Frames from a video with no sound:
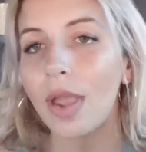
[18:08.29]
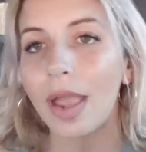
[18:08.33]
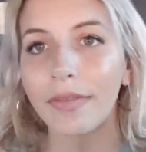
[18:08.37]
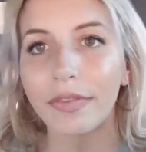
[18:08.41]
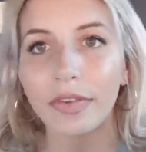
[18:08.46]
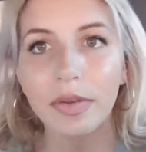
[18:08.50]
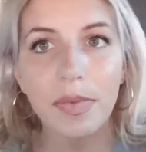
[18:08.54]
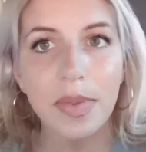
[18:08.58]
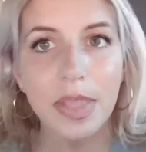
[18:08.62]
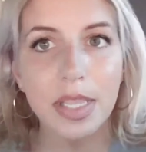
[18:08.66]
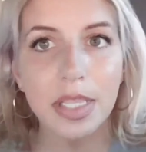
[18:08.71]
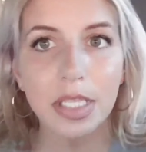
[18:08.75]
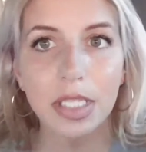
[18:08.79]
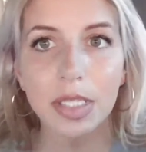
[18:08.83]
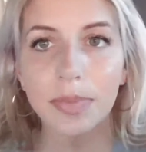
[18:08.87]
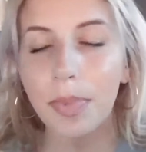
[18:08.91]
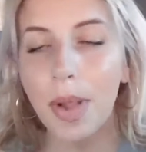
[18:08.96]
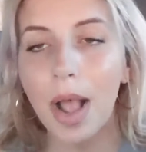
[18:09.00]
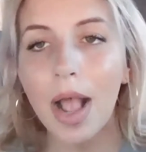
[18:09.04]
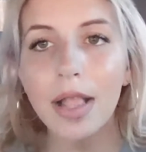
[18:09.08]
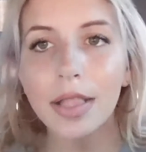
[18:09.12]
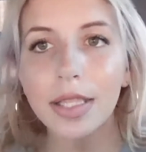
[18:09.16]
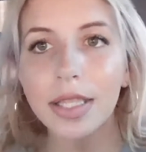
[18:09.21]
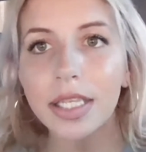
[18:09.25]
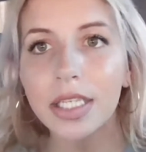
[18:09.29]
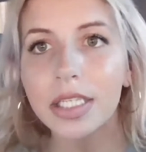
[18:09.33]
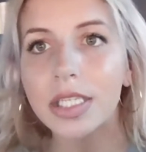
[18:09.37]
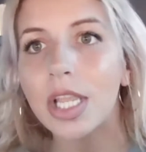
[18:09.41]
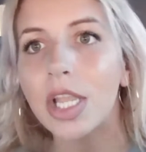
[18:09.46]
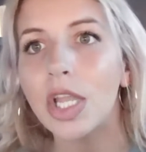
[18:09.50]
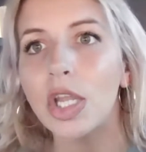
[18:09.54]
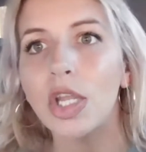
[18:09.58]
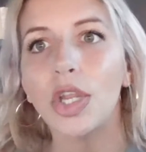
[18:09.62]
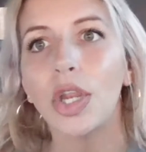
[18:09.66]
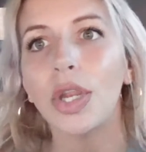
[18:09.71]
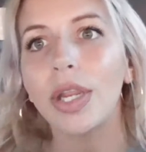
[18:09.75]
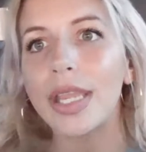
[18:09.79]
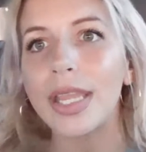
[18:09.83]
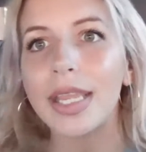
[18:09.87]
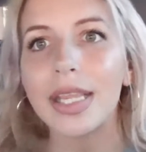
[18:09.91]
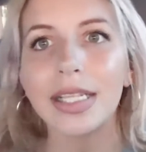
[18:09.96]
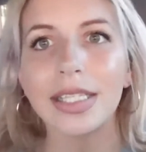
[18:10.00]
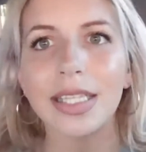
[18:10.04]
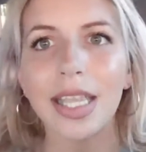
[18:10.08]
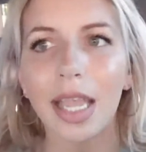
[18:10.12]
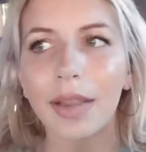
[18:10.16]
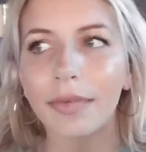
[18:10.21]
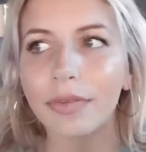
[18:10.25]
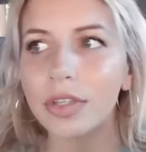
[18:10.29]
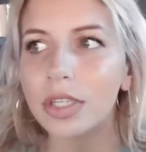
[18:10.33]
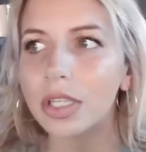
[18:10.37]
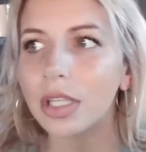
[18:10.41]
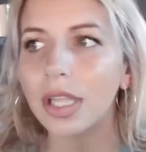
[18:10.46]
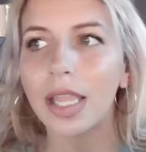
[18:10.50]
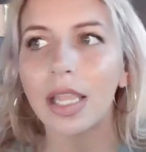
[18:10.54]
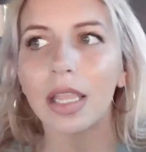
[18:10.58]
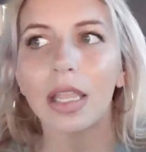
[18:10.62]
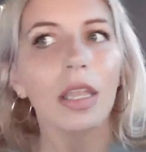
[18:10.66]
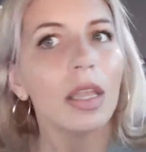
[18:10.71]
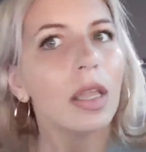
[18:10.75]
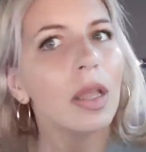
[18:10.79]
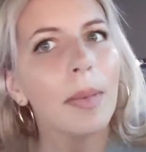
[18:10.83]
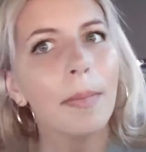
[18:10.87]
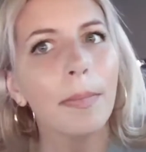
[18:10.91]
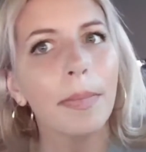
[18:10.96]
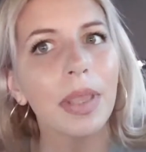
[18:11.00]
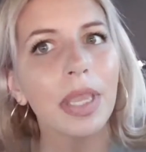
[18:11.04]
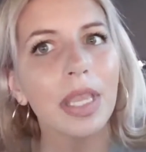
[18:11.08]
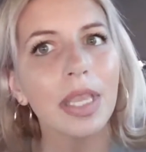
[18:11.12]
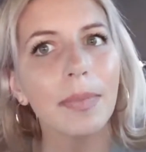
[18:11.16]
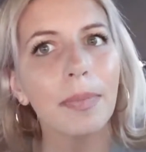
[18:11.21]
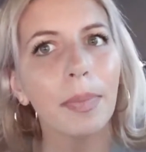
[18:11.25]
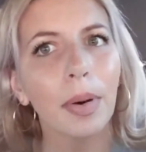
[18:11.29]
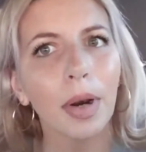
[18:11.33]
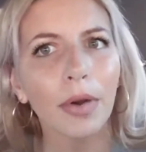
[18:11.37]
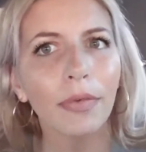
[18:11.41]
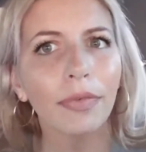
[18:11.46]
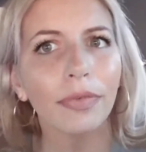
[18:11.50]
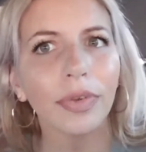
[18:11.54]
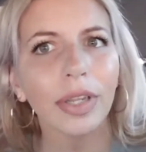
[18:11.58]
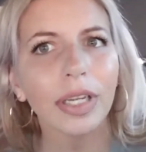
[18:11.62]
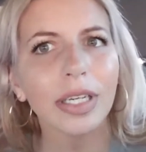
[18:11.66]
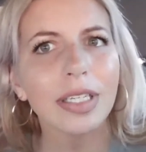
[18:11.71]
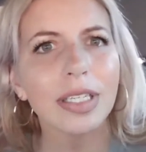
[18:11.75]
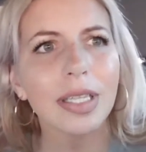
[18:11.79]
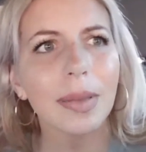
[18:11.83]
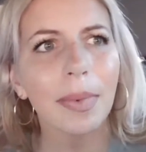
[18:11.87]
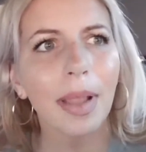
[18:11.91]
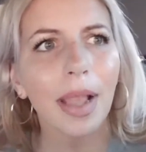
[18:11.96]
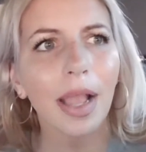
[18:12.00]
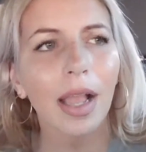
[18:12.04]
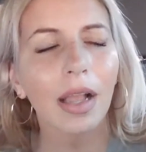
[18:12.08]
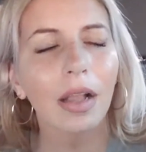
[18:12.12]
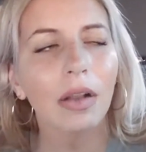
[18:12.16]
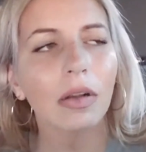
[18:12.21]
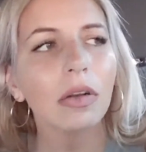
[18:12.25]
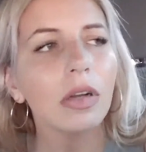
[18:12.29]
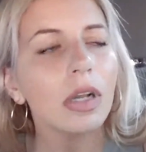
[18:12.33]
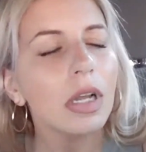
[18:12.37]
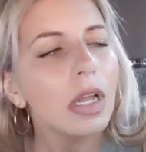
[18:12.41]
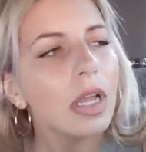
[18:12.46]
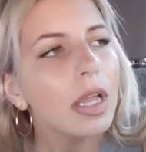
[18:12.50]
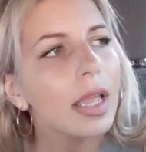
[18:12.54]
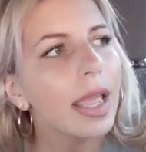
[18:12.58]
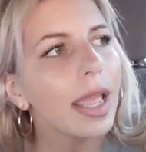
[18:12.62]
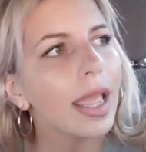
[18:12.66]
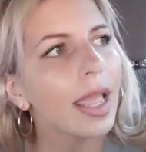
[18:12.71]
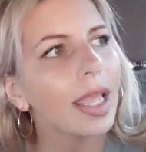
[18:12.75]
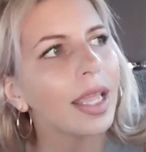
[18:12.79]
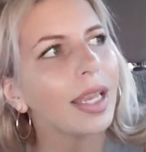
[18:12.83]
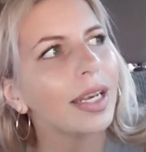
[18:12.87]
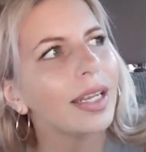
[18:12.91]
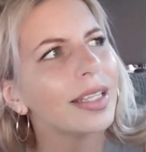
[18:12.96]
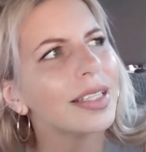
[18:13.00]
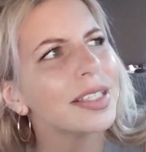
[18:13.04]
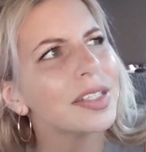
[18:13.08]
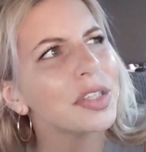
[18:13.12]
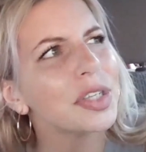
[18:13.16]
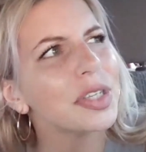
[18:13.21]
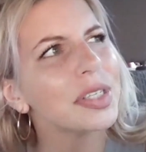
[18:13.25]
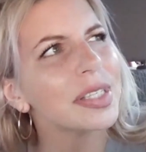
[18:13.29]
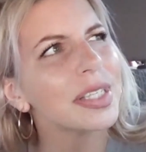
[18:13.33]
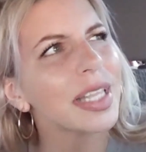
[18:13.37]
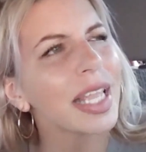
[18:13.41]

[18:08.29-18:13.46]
have to be spotless, your kids have to like be perfect somehow. And it's just